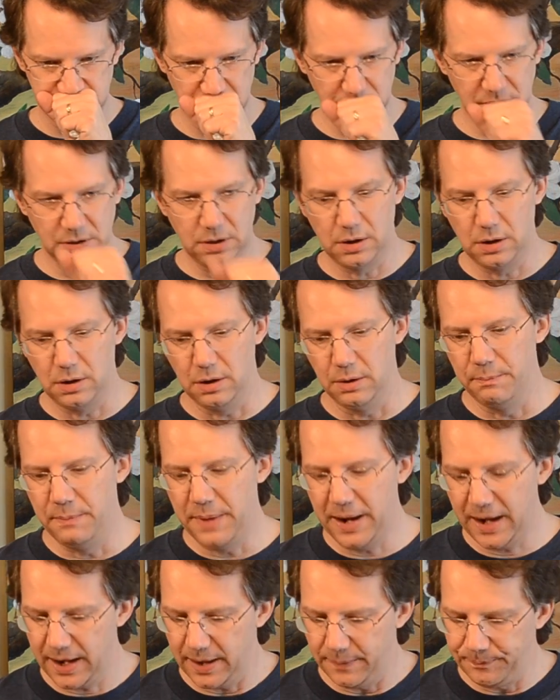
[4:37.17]
Oh,
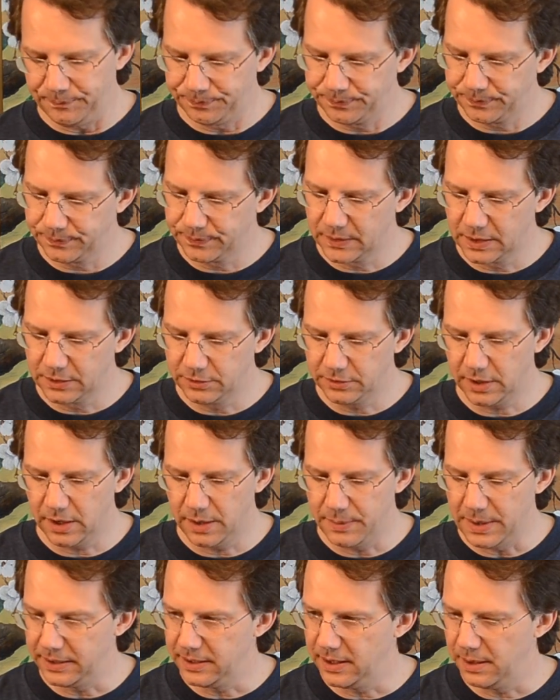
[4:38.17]
man. Sorry
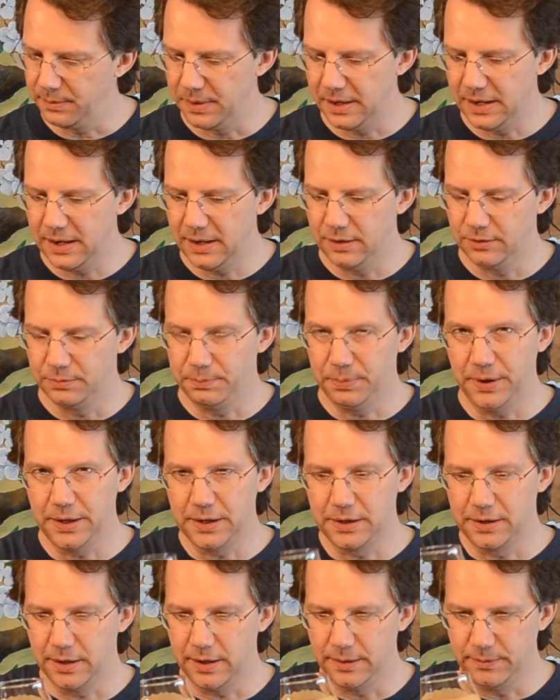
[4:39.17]
about that, but it is pretty
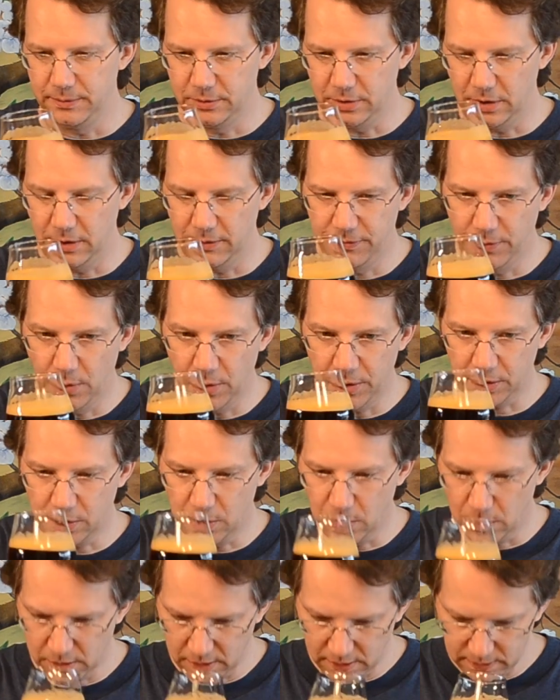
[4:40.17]
good. So
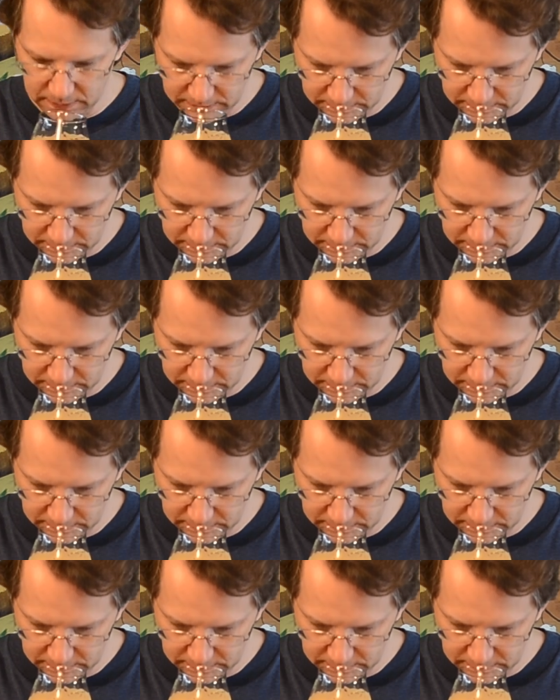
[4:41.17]
4.25.